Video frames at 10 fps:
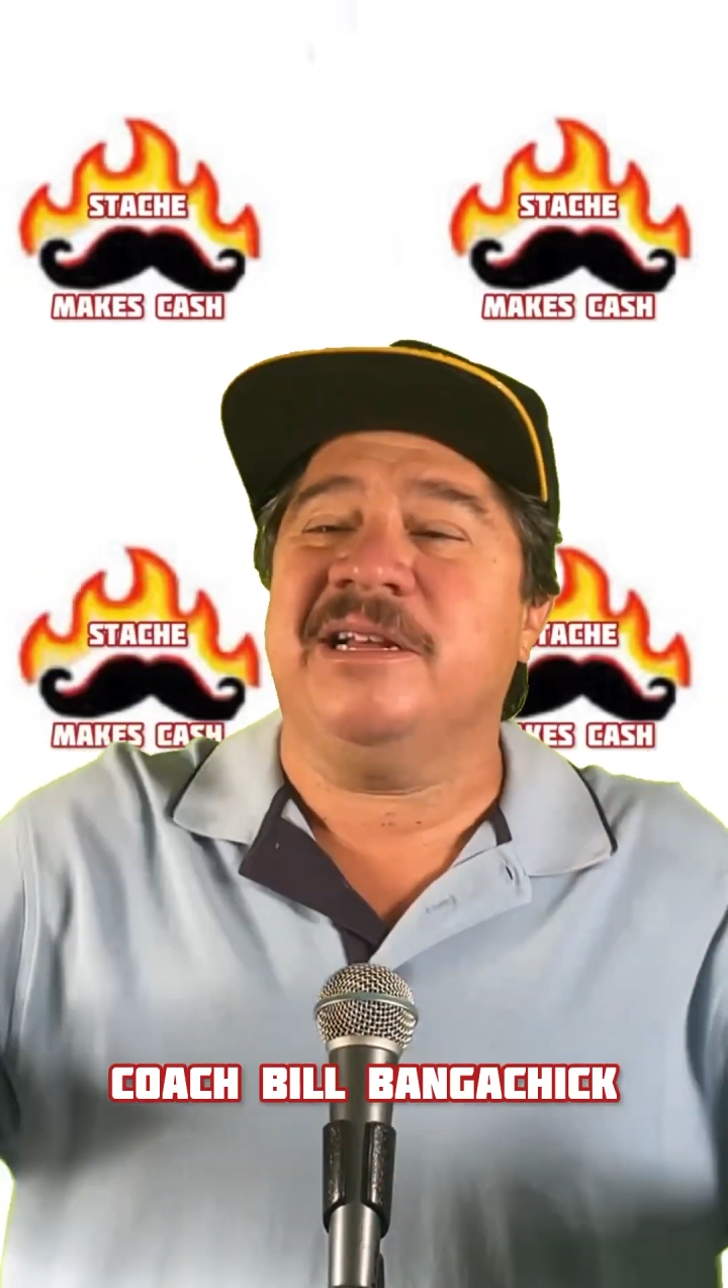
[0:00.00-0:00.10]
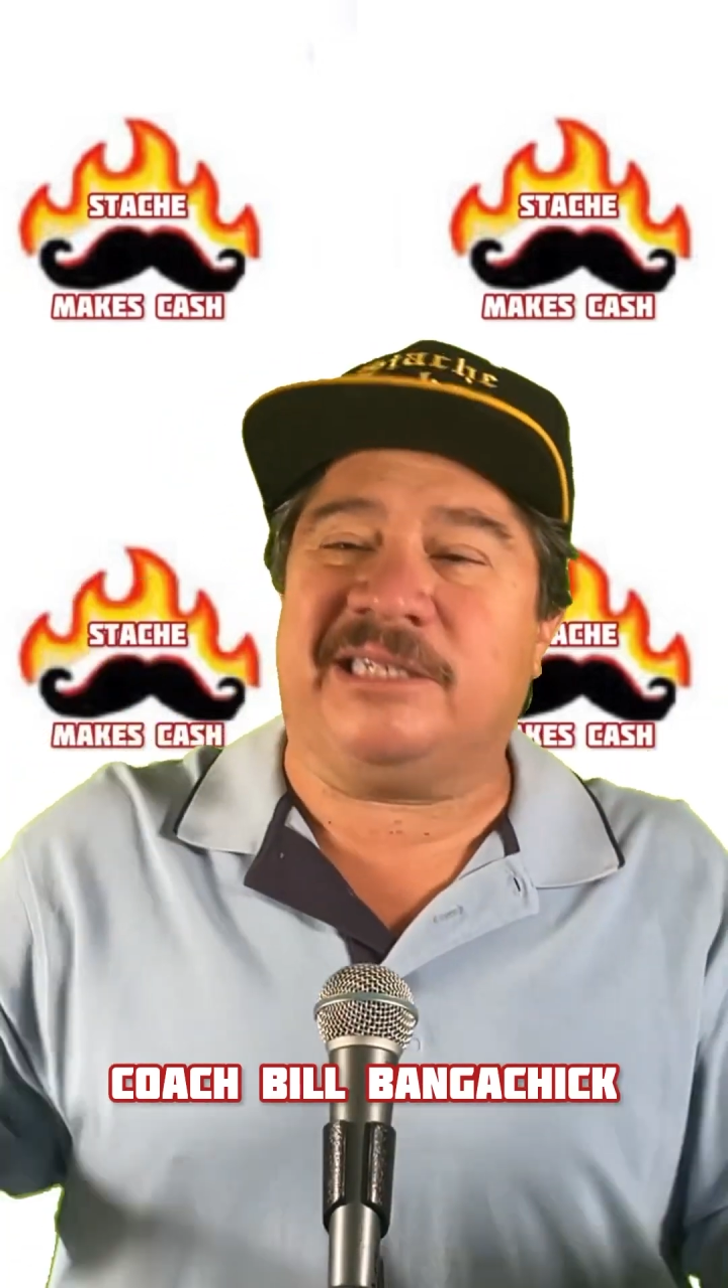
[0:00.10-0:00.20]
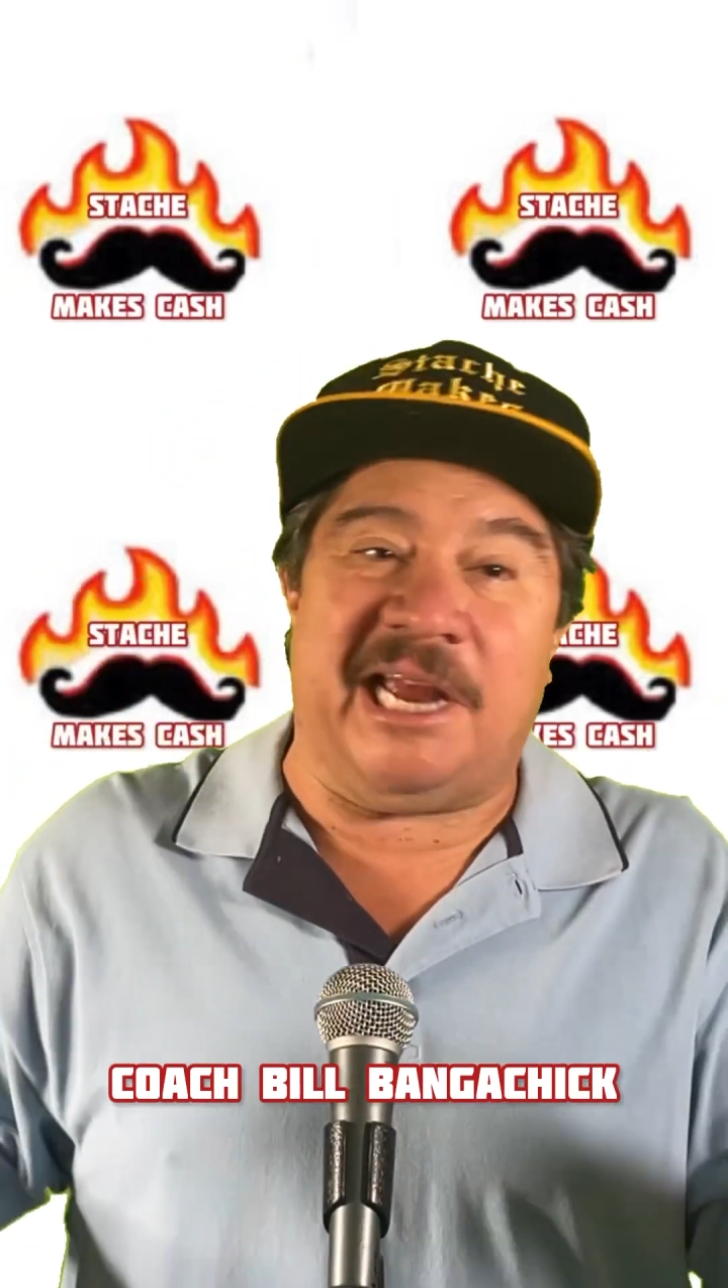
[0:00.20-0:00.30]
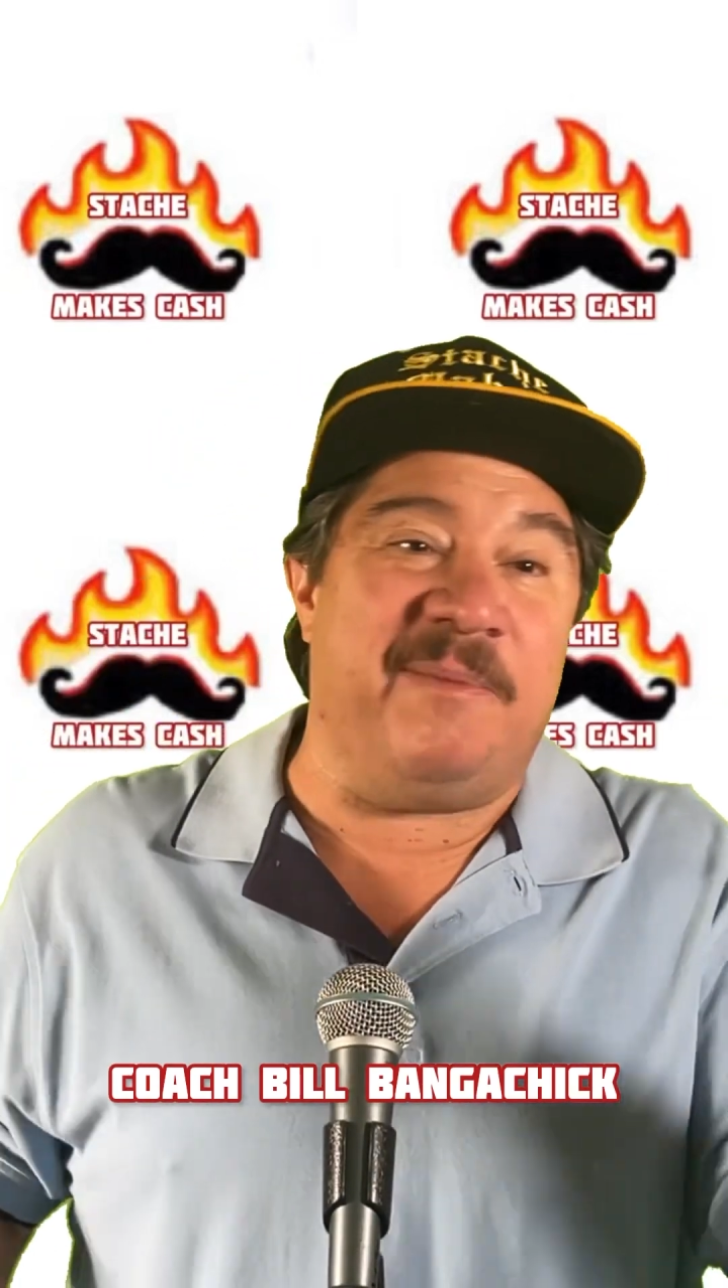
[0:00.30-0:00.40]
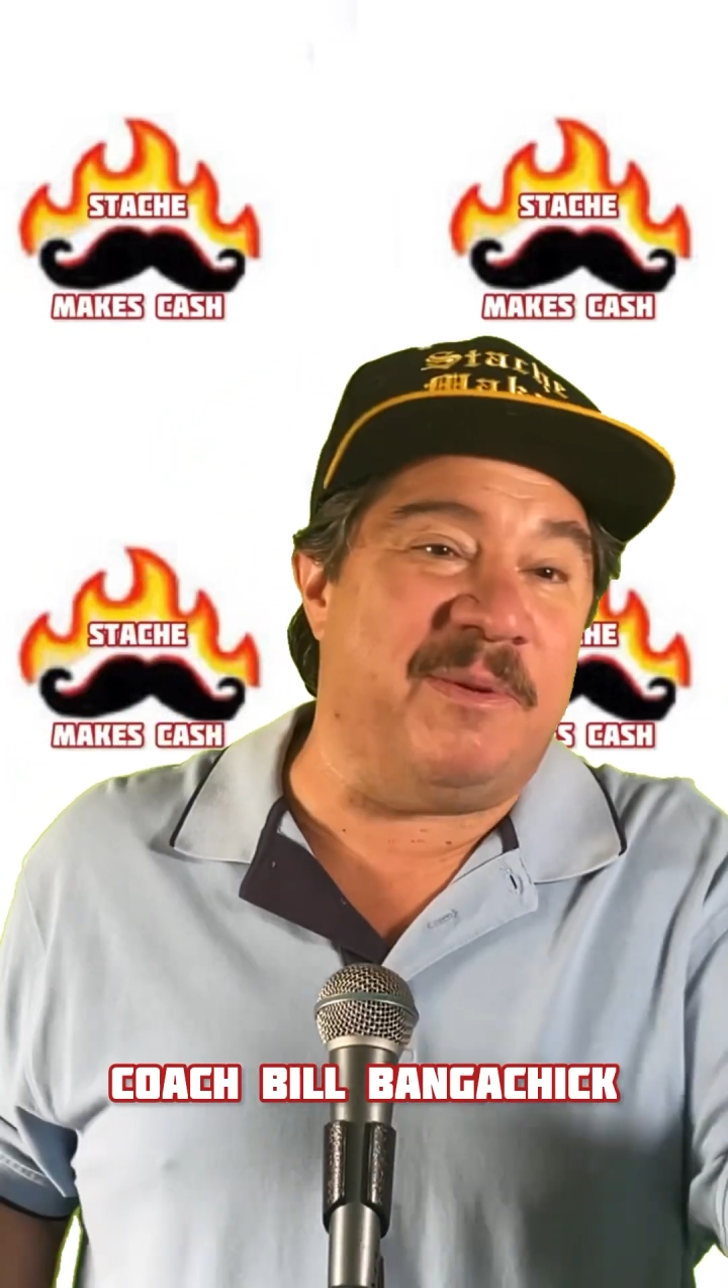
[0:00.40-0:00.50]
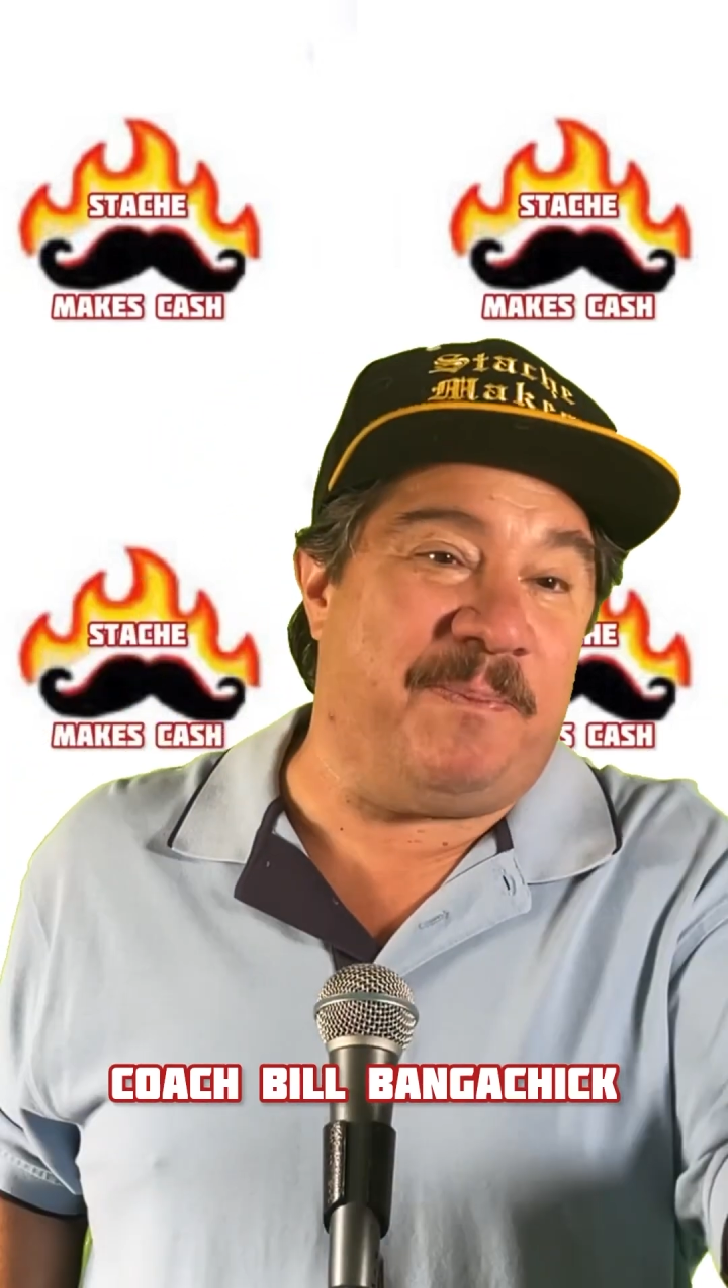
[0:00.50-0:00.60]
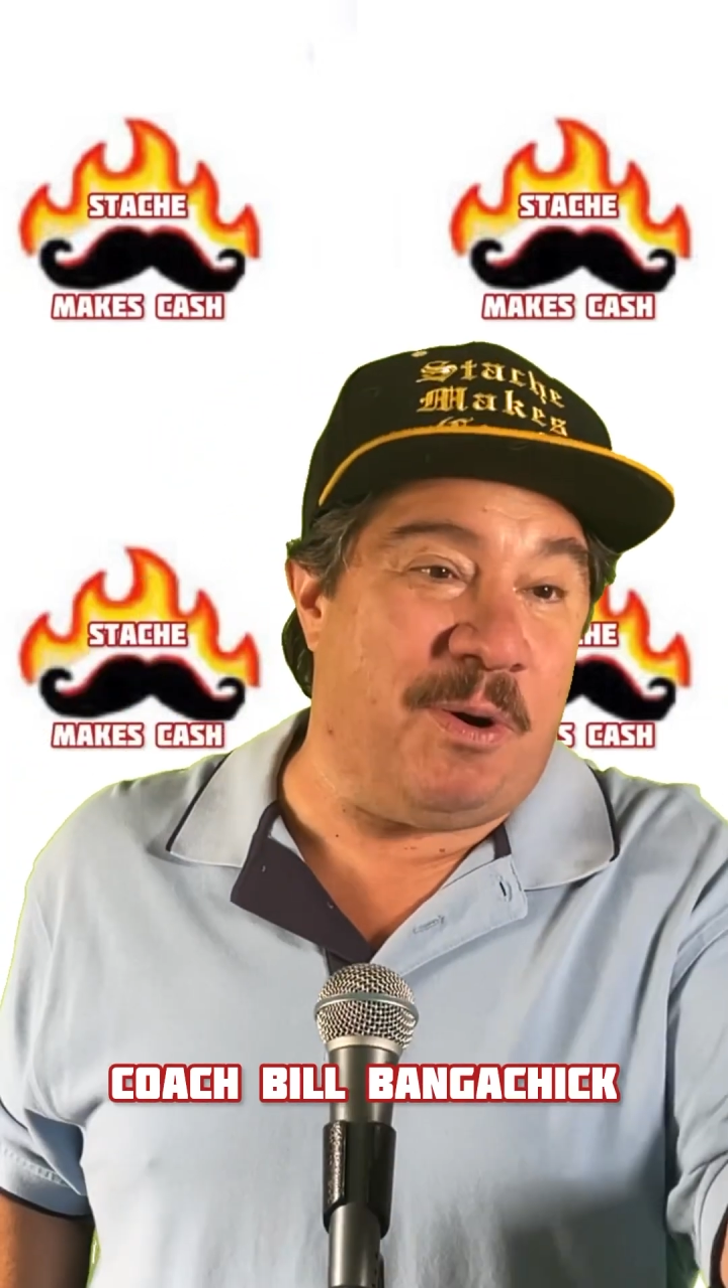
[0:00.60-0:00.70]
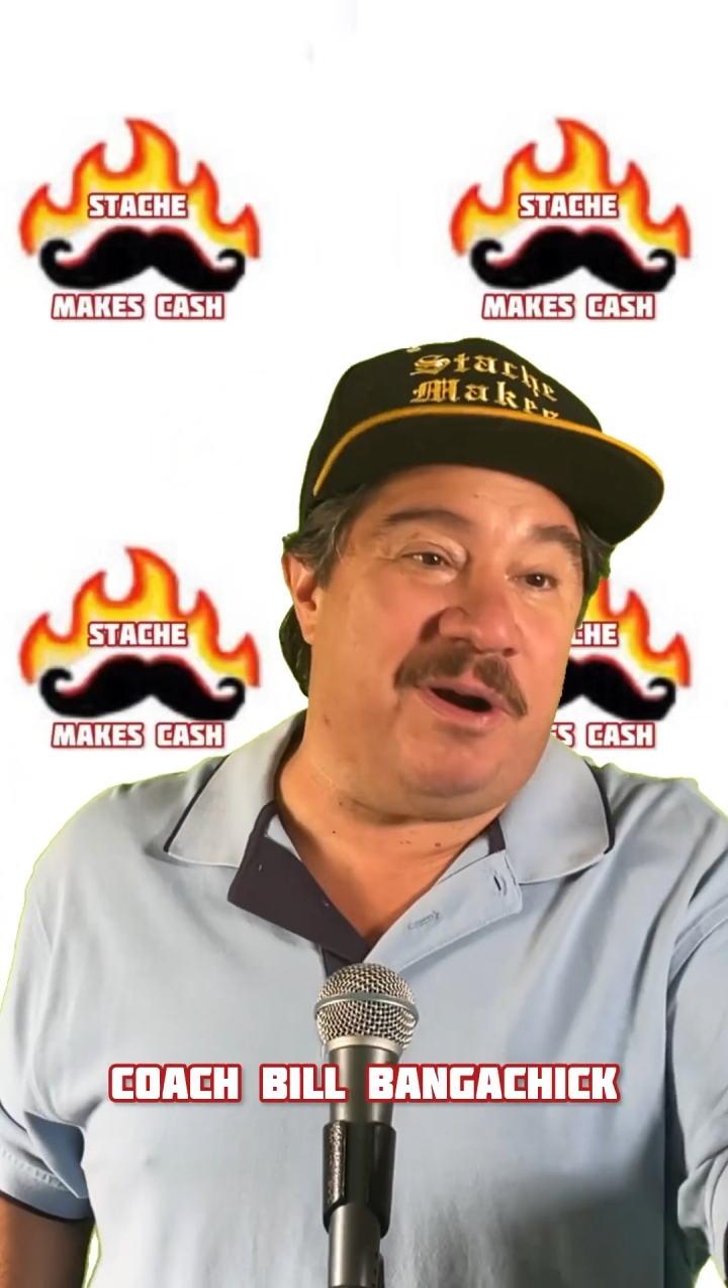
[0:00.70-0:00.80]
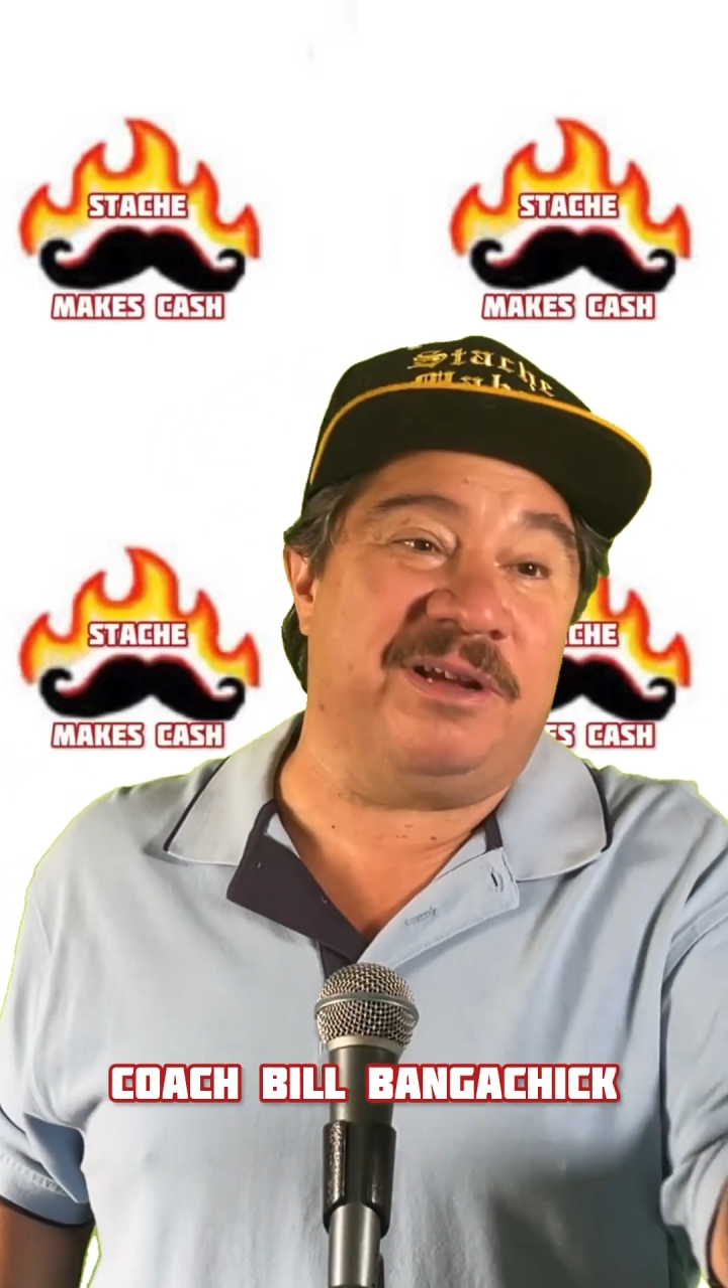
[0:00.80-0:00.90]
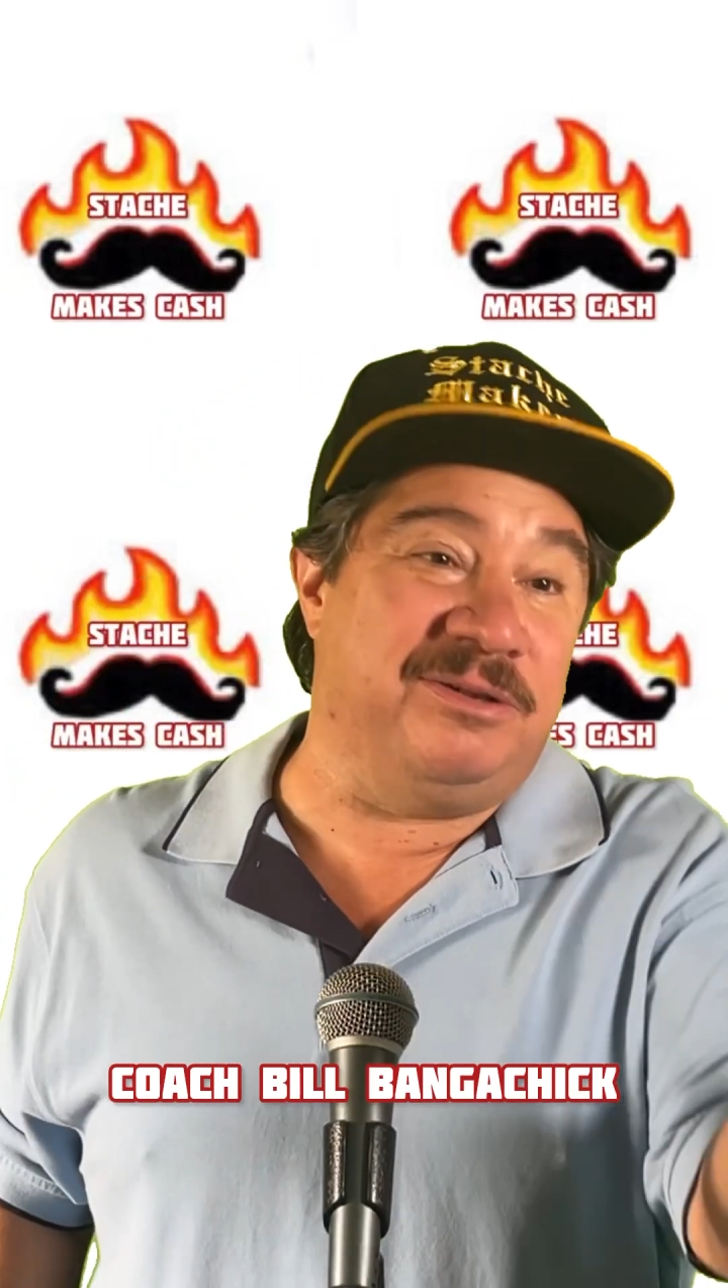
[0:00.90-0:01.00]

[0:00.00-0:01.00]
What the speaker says: Sam Laporta,